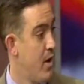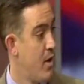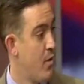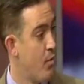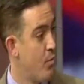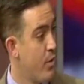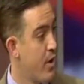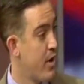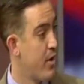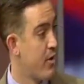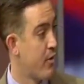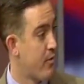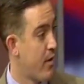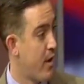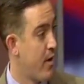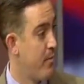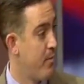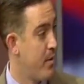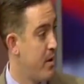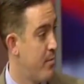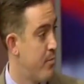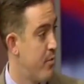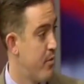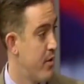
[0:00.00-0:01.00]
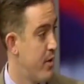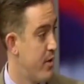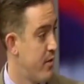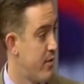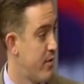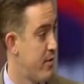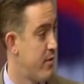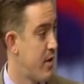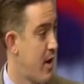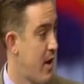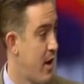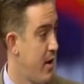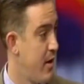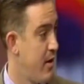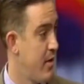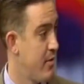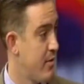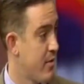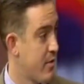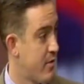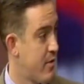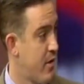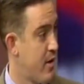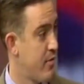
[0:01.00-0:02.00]
reintegrate people into society in a
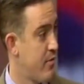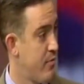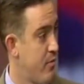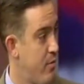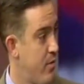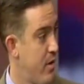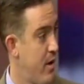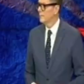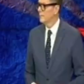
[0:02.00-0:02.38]
successful way.